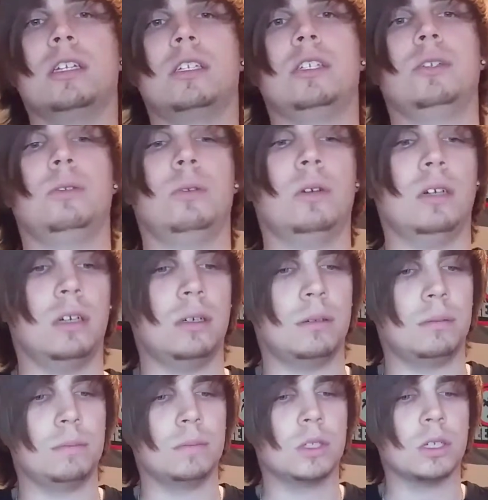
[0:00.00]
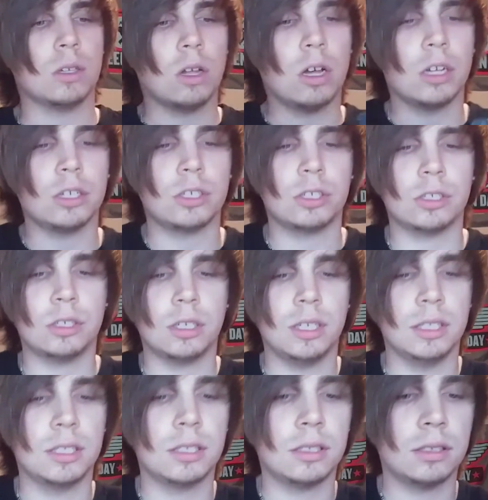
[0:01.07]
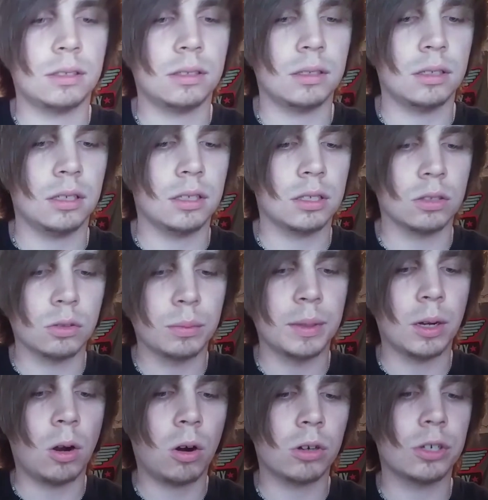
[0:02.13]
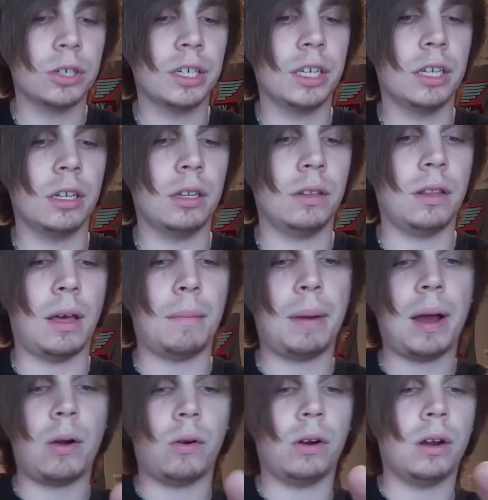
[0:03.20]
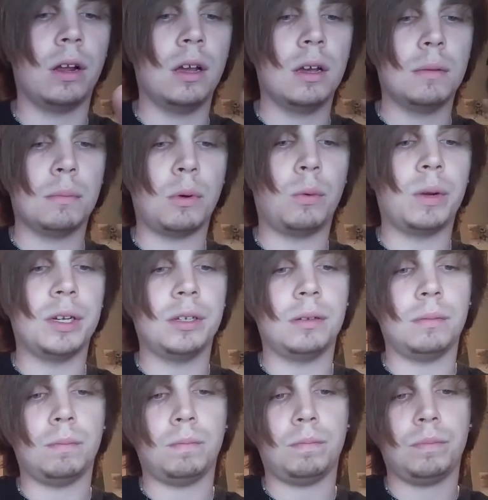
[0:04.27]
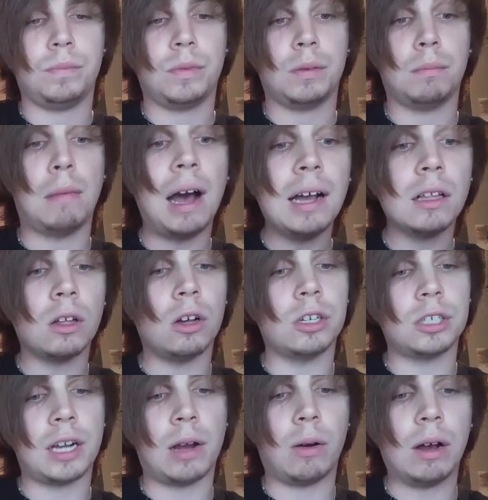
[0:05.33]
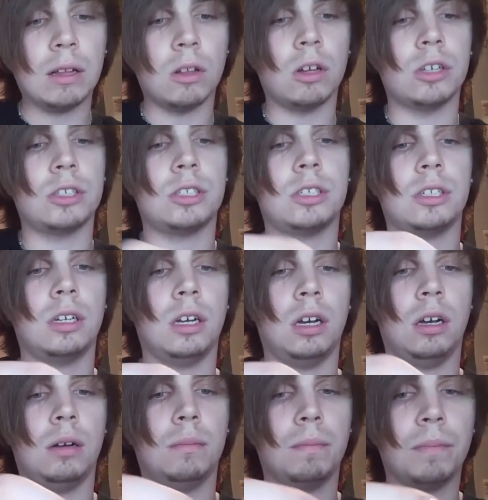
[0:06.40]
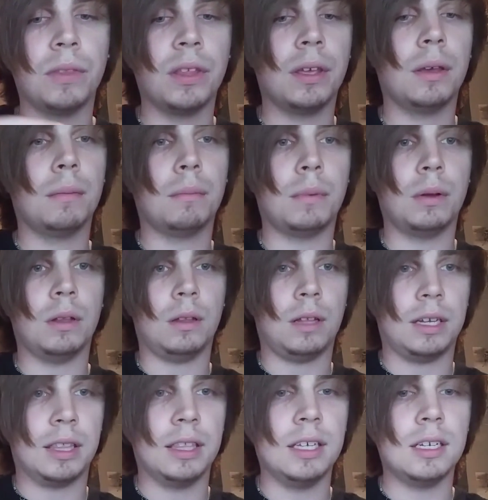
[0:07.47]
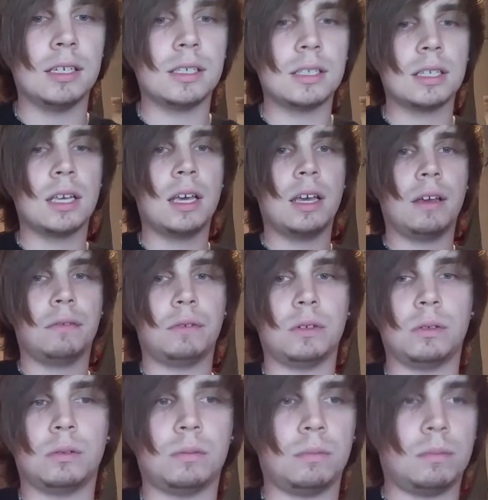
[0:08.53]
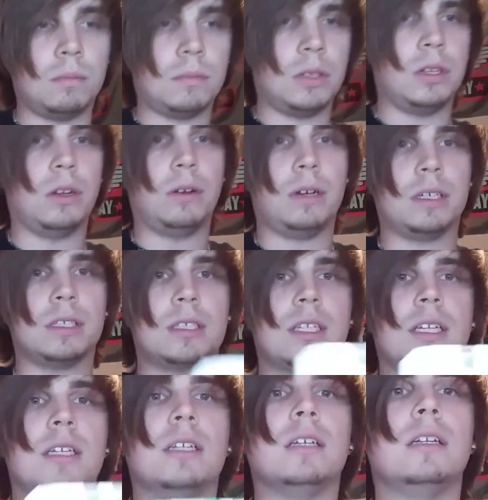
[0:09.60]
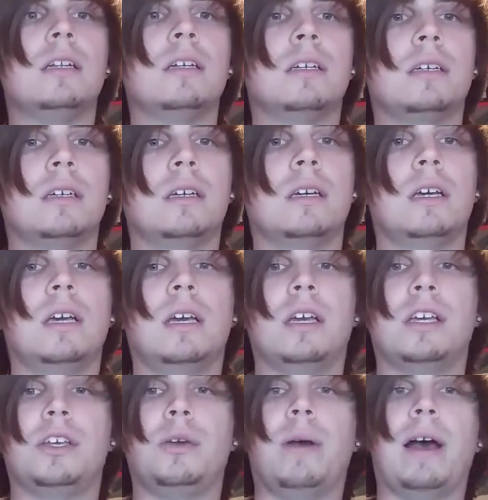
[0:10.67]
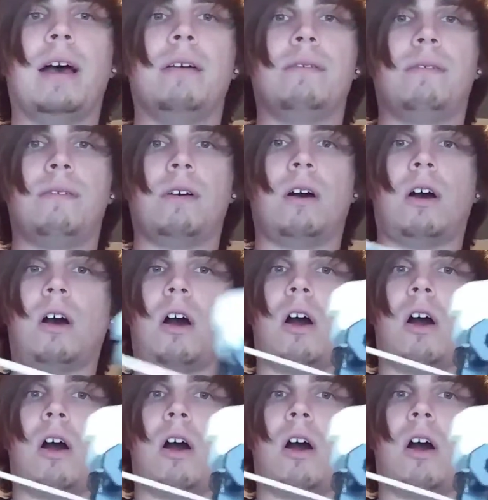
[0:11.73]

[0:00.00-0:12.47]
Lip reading: to launch. It's a little bit harder to get that power. But when how I launch, but like this, if you're extended, you have